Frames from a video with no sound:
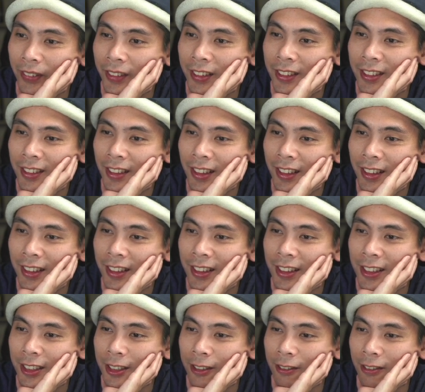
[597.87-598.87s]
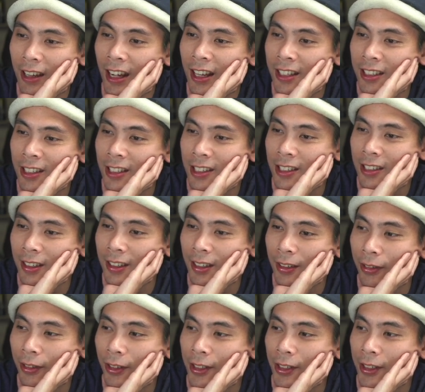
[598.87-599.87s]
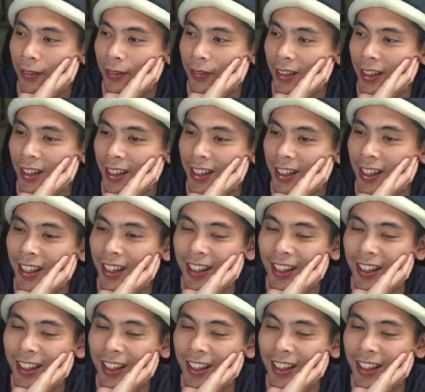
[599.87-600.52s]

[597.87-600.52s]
It's like a scratch and sniff or something.